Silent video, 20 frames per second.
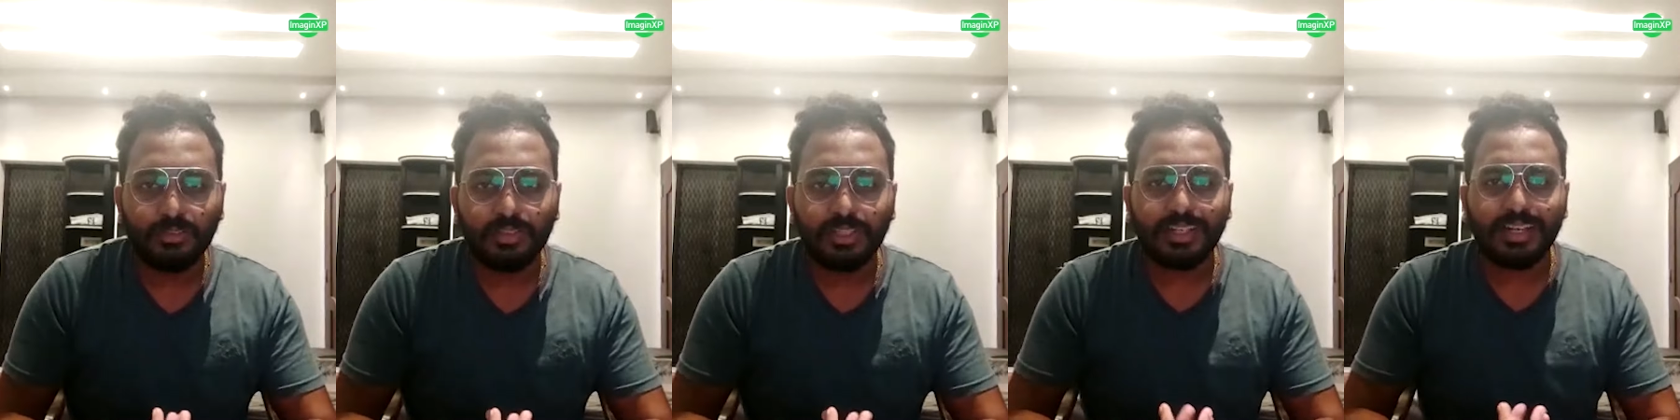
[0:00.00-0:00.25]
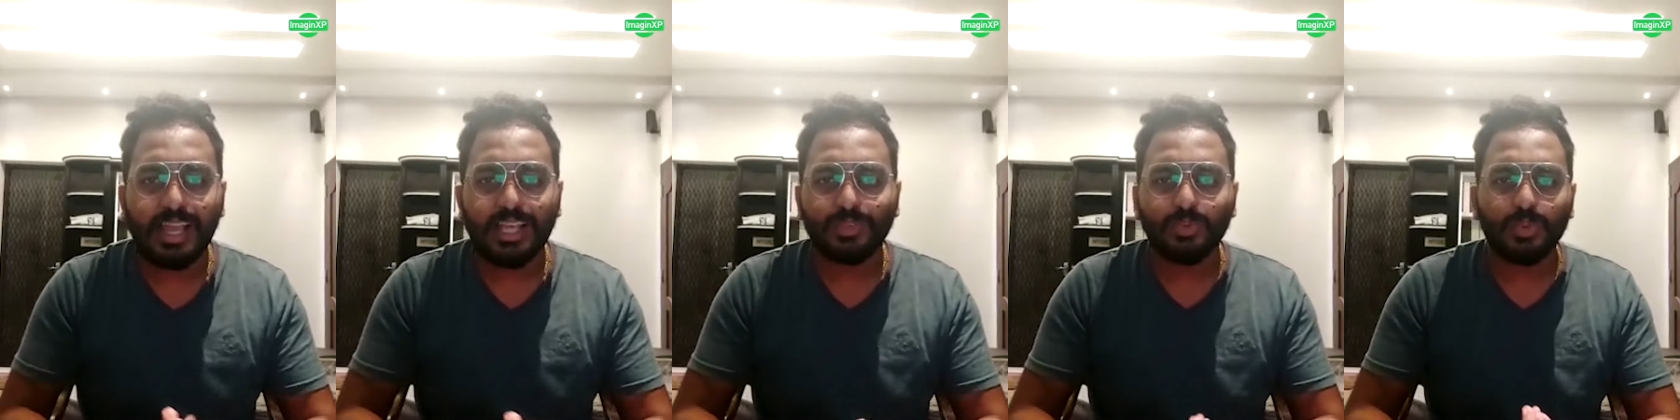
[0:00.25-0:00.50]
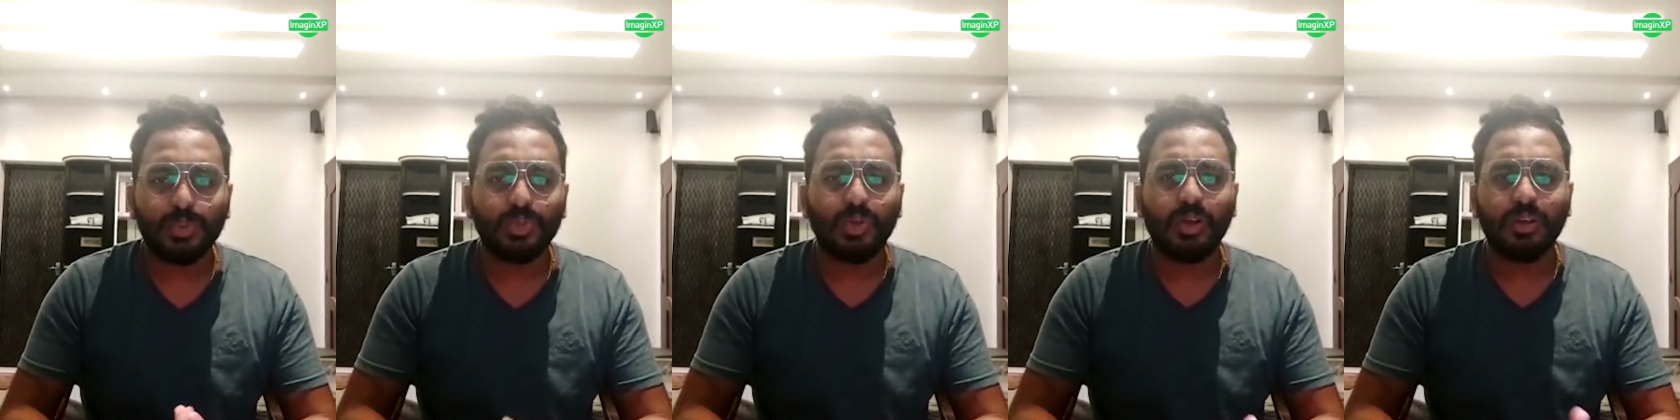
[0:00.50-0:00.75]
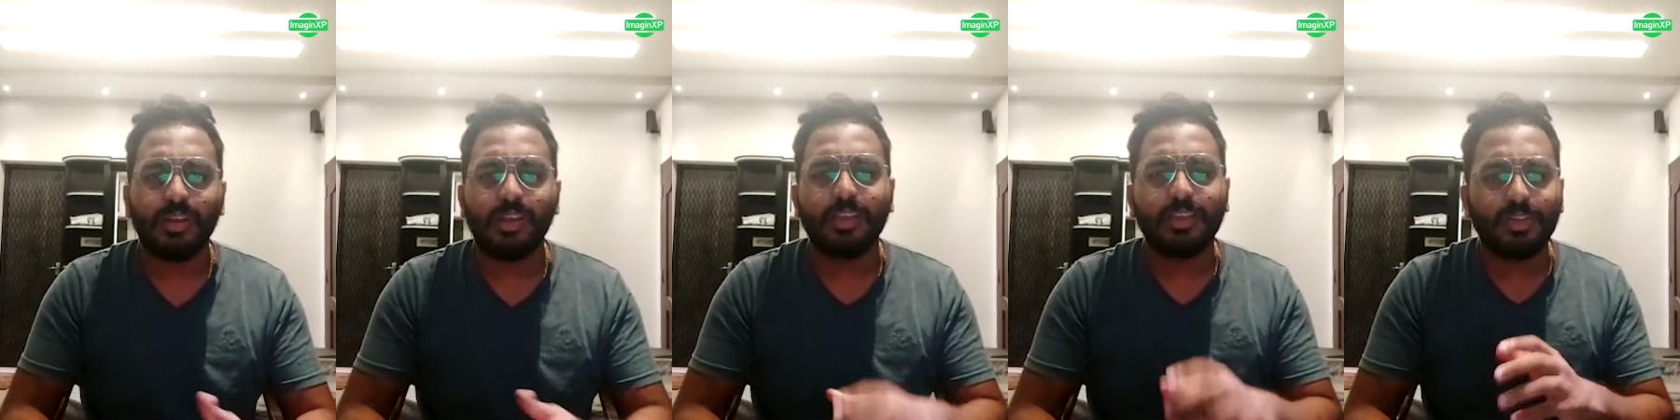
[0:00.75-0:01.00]
the class was
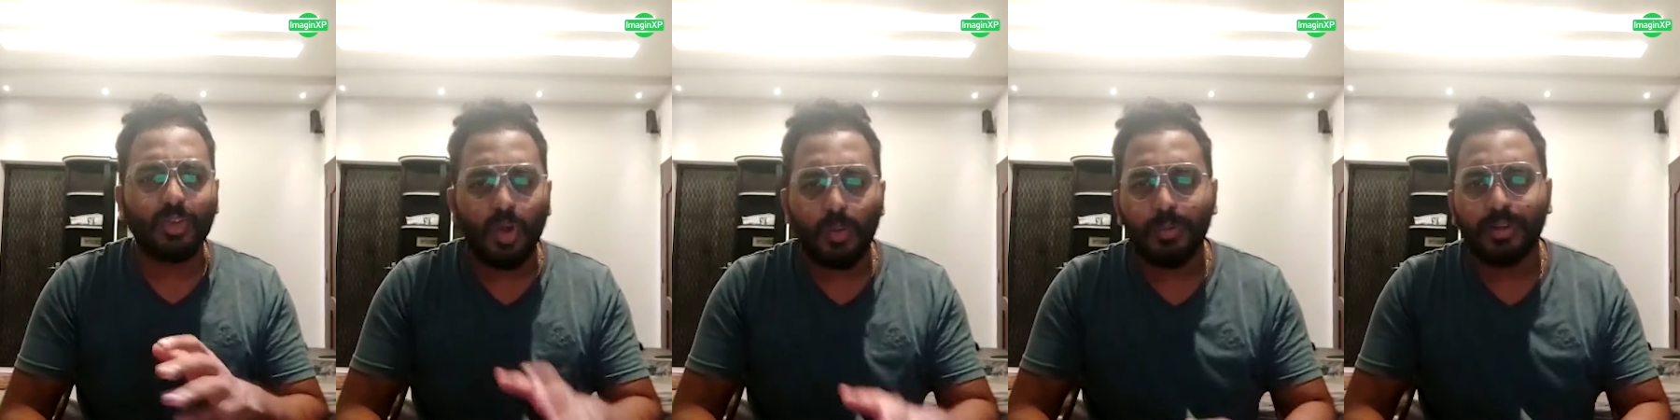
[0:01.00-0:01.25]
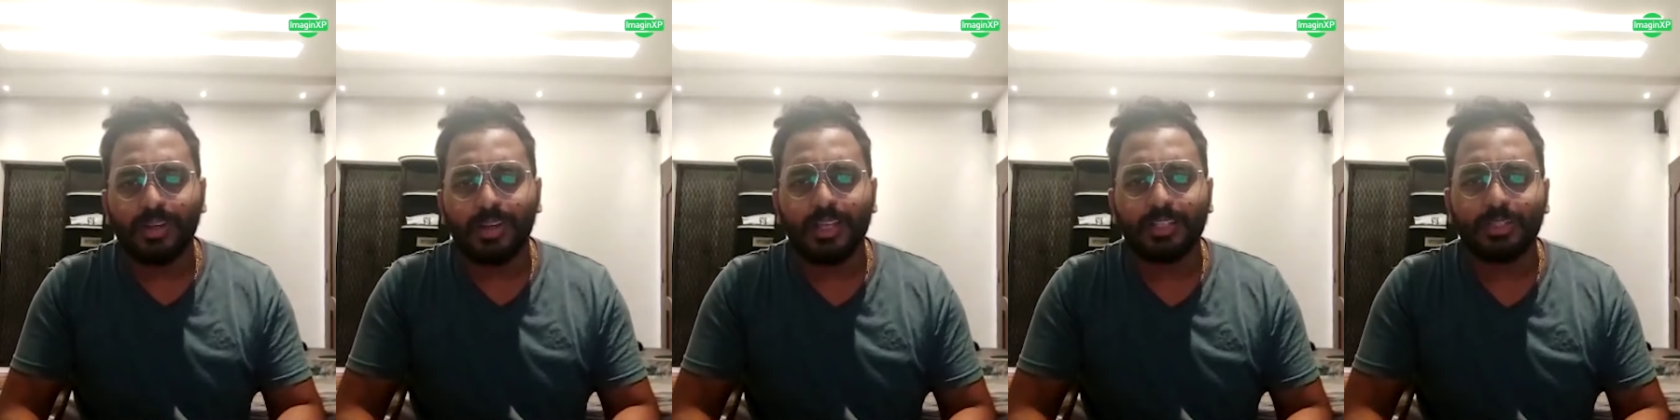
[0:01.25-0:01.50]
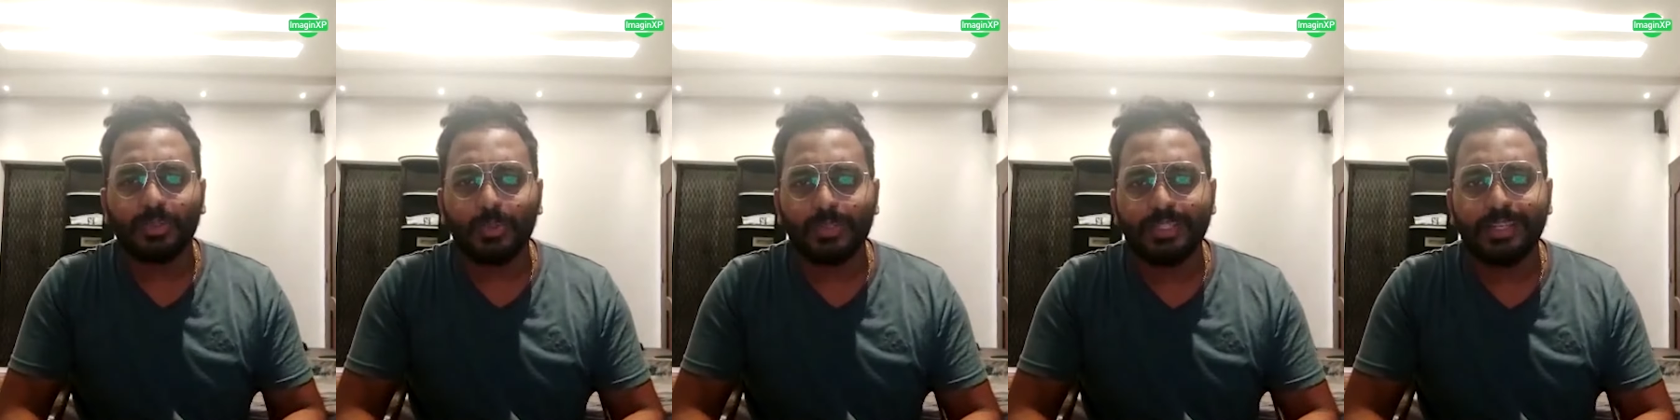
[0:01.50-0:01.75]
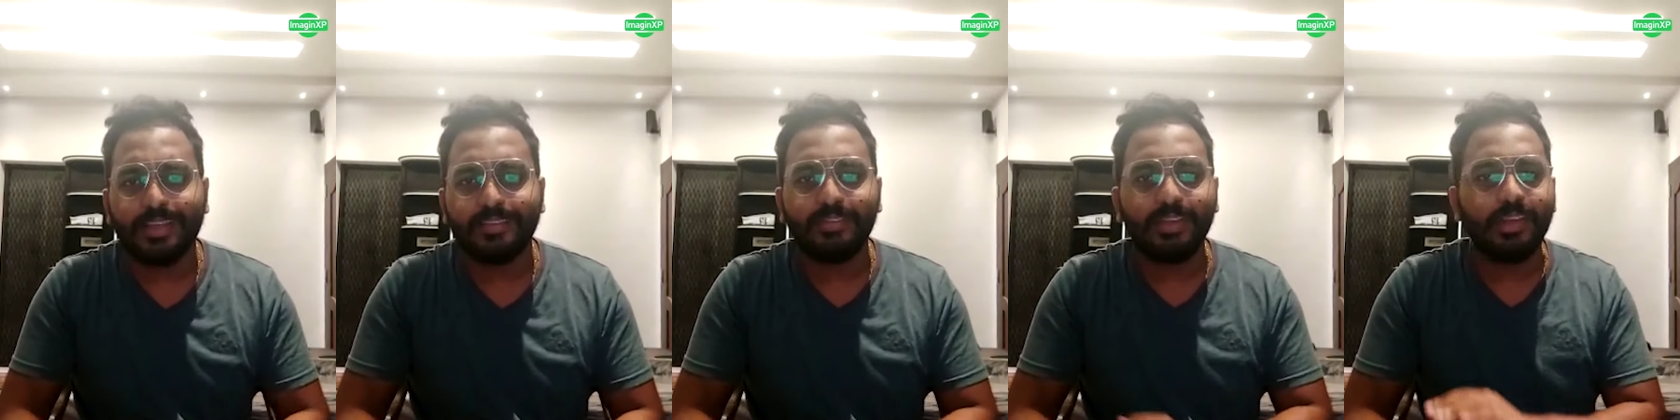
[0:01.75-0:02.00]
not like a normal class. It was
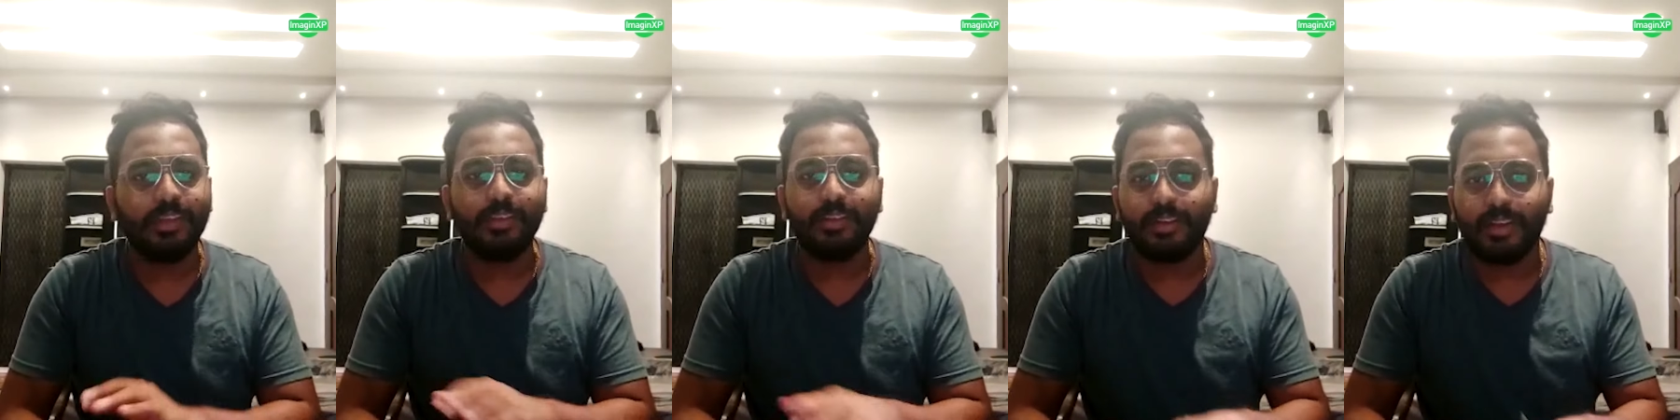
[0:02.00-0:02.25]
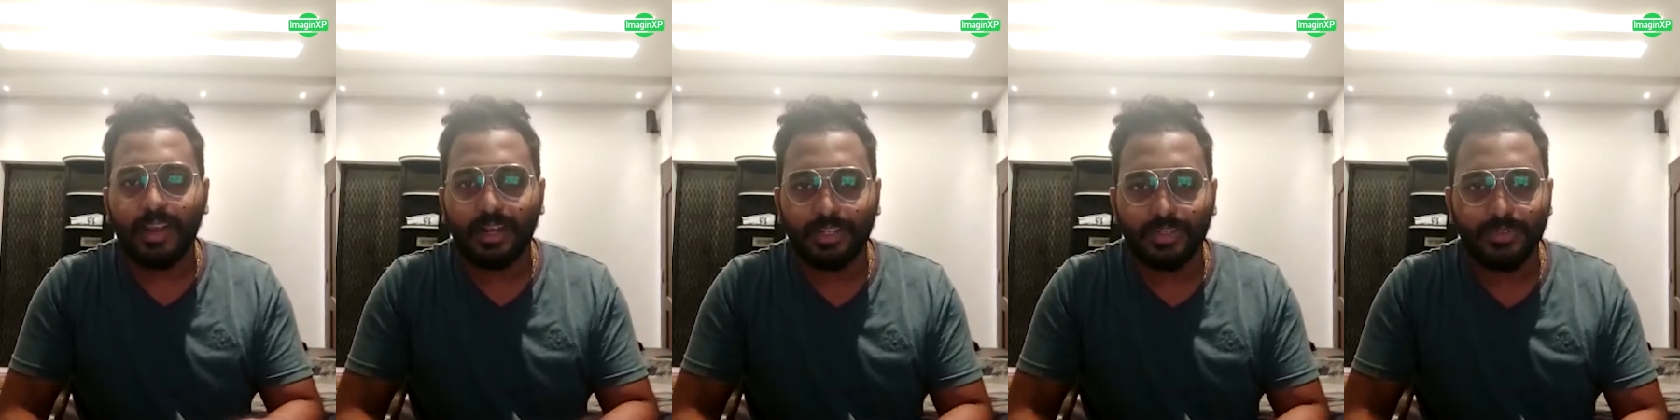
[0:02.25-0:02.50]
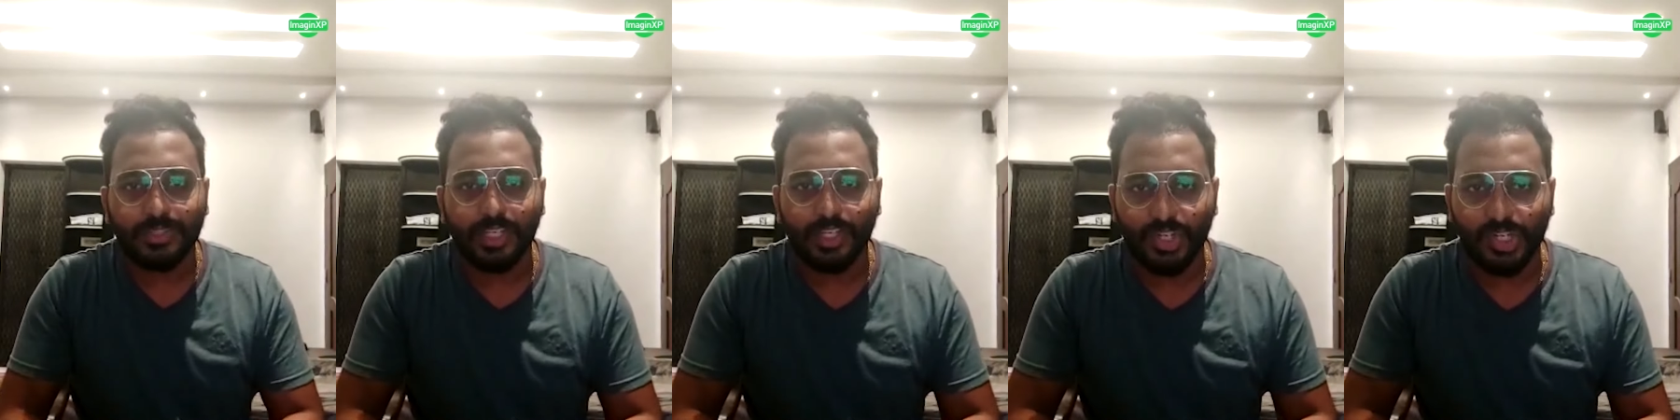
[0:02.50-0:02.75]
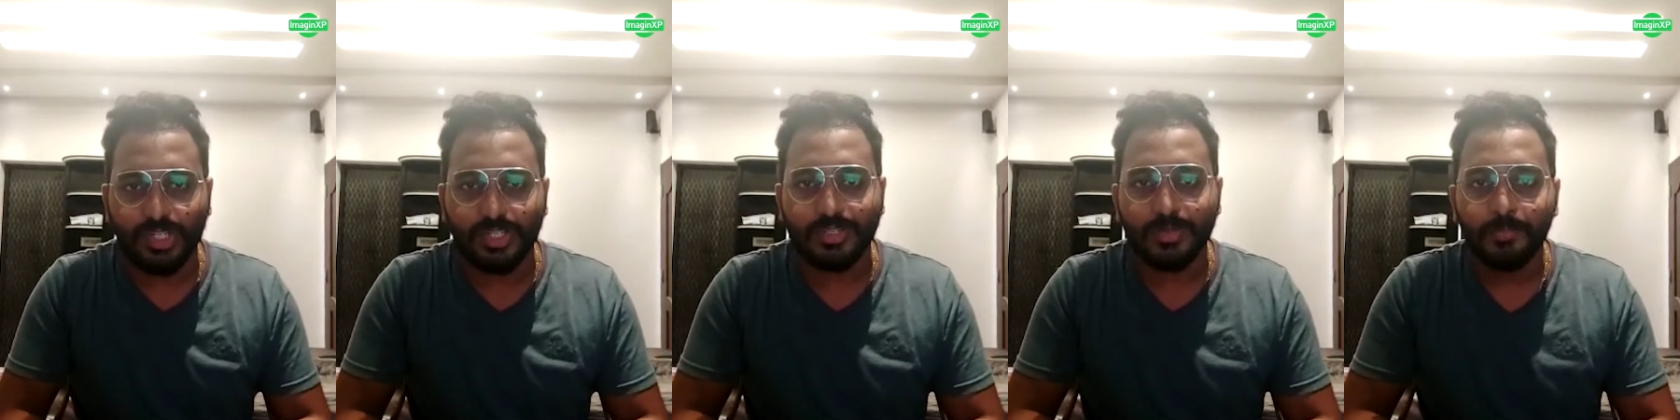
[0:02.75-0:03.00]
like very interactive
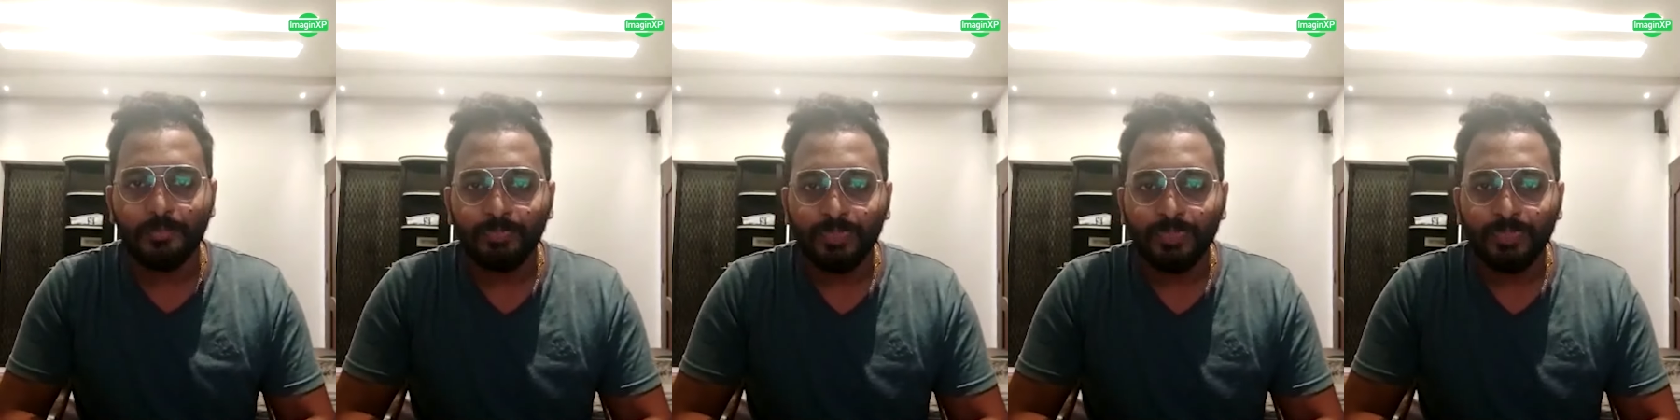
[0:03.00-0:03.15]
sessions.